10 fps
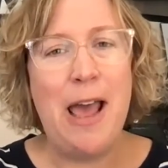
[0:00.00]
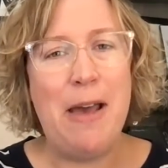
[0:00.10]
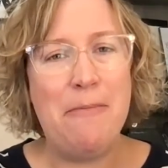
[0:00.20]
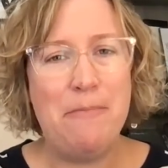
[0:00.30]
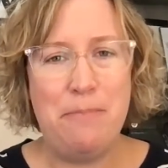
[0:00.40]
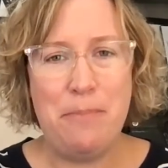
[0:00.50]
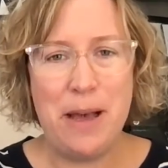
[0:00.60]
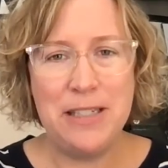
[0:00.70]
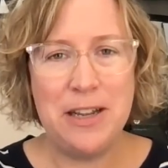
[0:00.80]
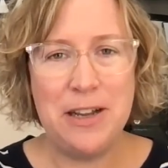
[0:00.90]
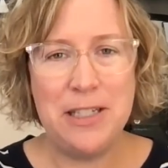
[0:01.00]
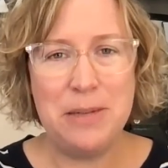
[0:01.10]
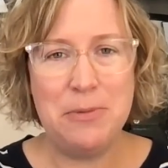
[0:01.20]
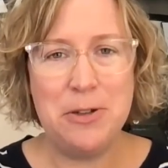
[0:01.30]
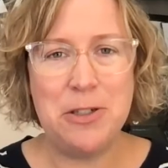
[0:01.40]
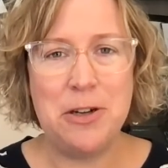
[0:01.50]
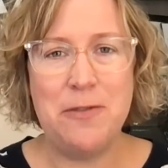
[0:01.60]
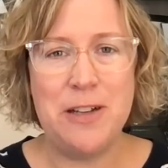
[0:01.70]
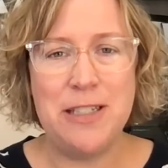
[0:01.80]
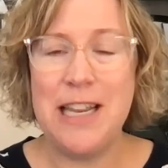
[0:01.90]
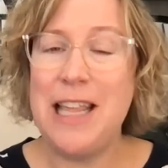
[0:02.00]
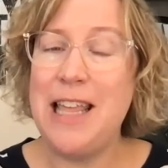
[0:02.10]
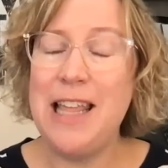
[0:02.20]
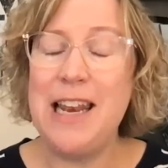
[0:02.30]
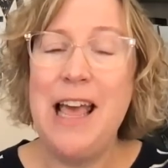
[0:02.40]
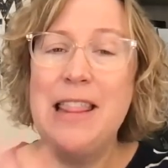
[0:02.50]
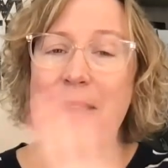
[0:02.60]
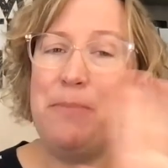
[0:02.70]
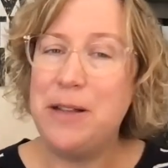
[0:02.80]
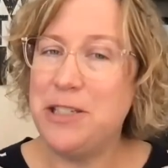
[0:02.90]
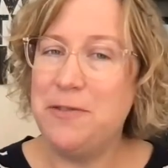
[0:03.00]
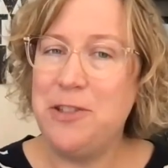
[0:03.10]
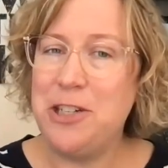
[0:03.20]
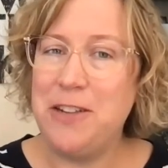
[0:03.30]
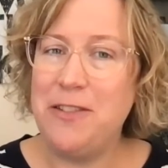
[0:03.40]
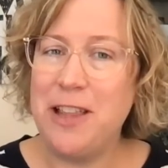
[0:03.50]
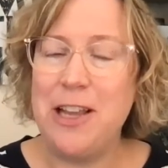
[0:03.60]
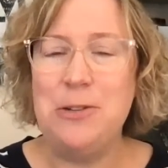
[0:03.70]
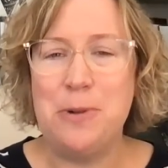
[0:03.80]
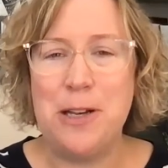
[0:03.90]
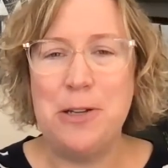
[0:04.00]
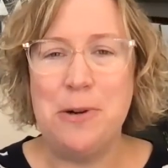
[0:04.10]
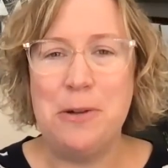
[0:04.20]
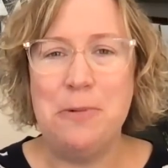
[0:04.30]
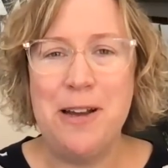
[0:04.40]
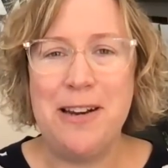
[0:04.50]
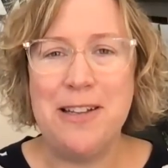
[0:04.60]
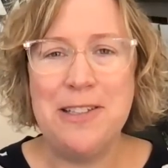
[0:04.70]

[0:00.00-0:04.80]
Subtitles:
and Best Customer Service in the Best of Geneva Lake 2021.